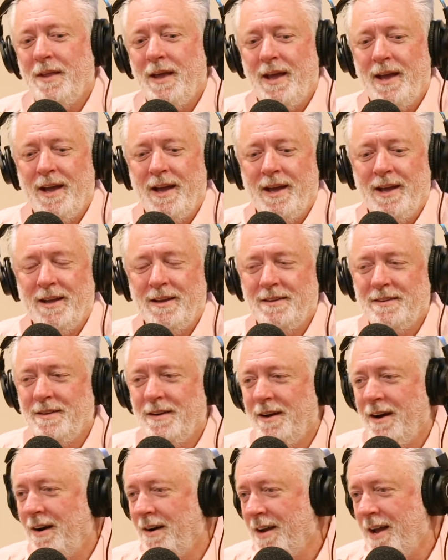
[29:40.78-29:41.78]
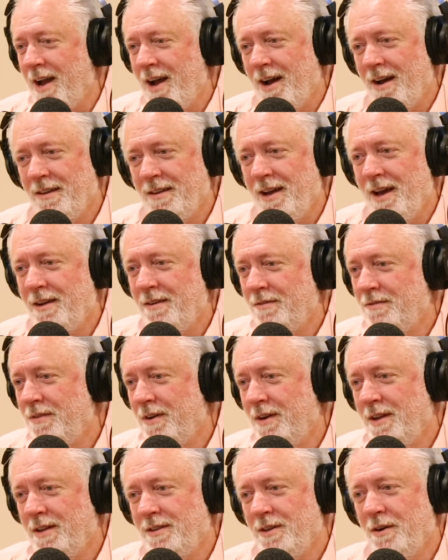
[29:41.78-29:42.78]
And hung out, had
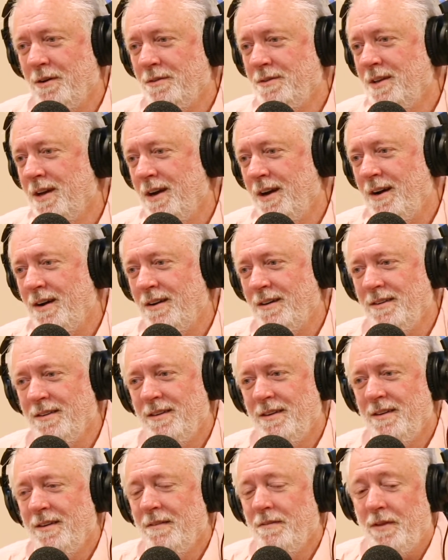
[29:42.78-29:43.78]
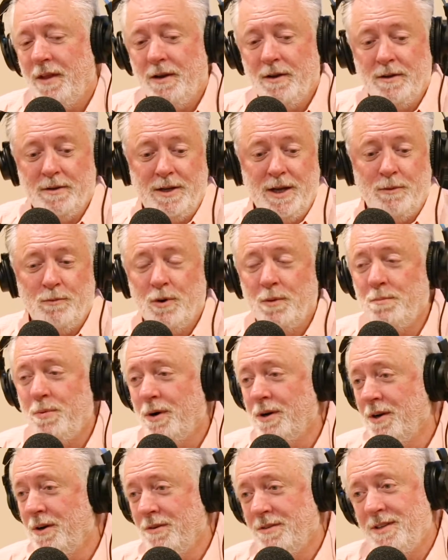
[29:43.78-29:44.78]
fun at the hotel. And again, we're
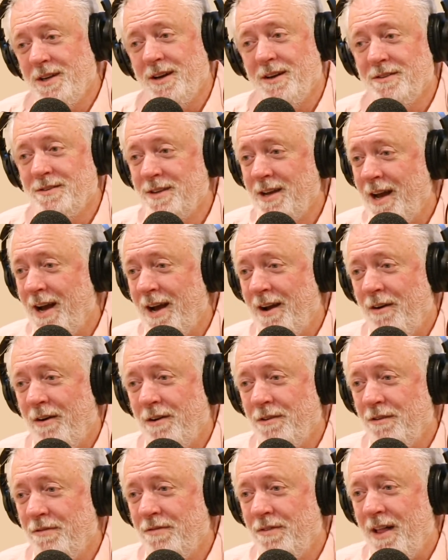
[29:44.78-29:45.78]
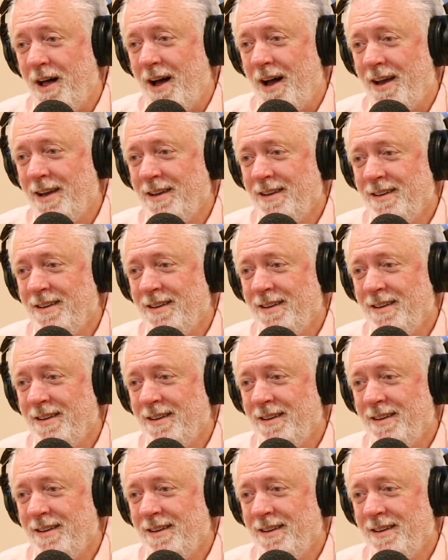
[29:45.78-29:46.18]
booking hotels on the fly.